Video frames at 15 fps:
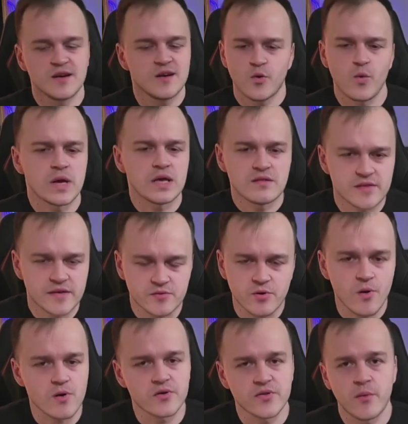win the
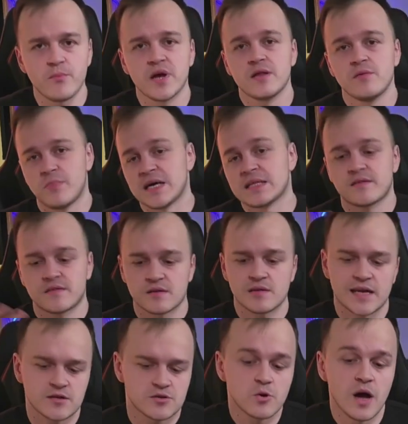tournament, but
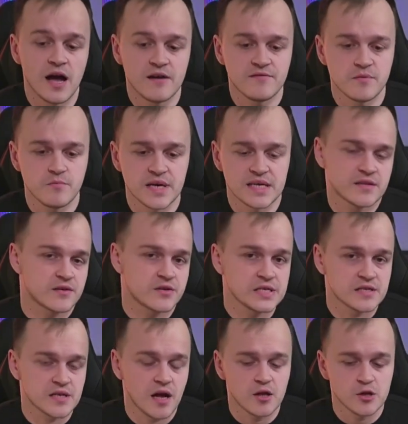like to have a better
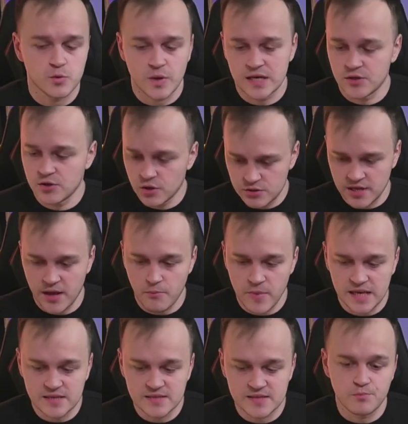result, why not? I
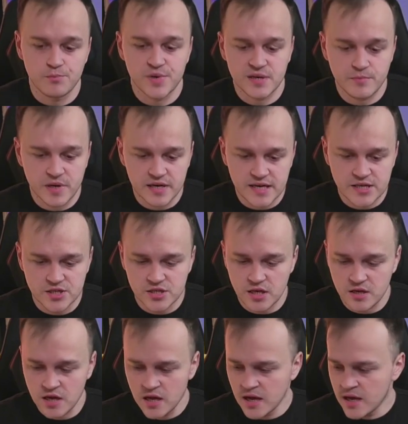make some preparation,
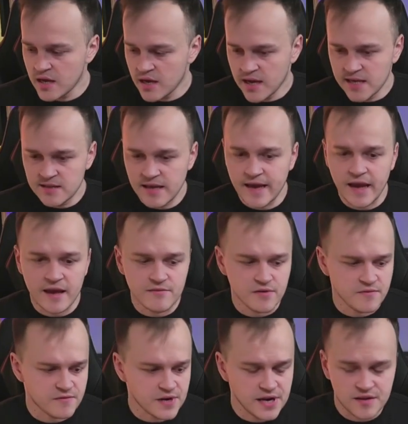and I have a
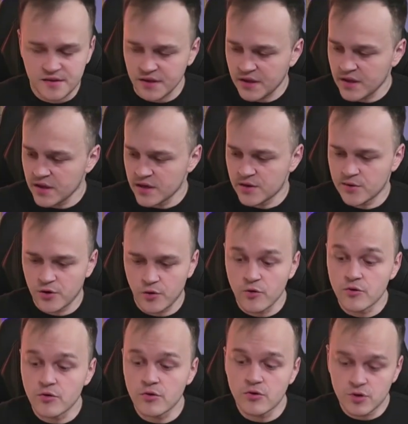friend here
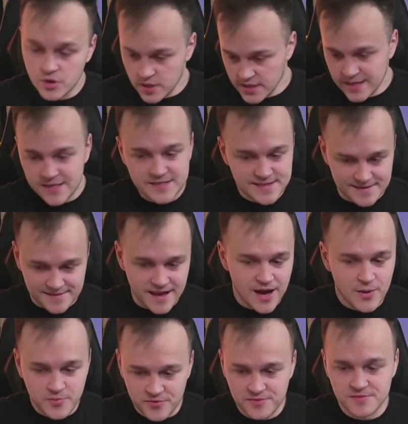who set
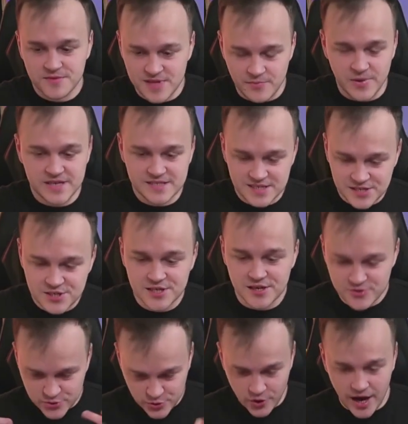up the position,
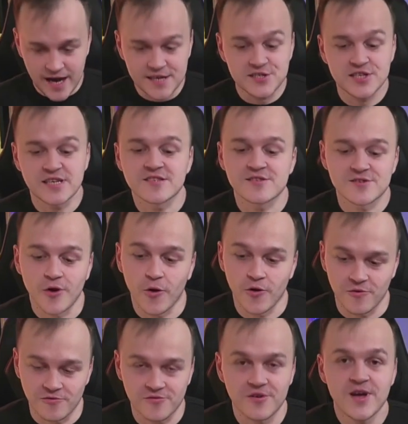so I just
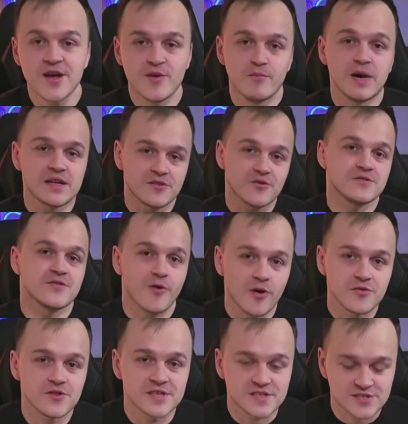solve. But on
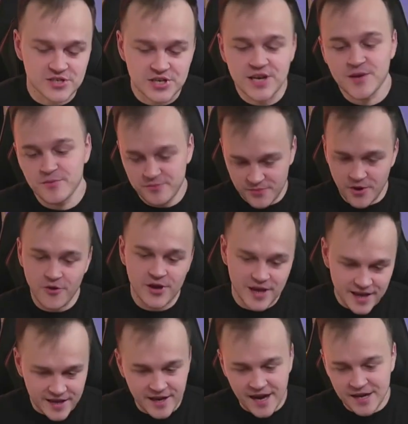the stream,
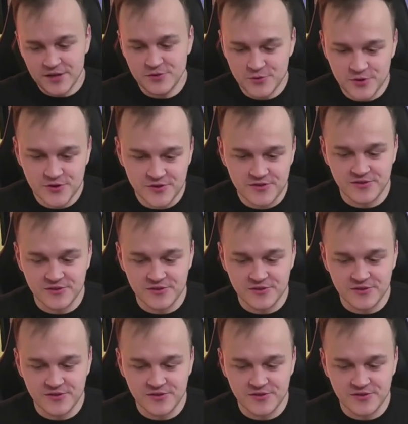okay, I do it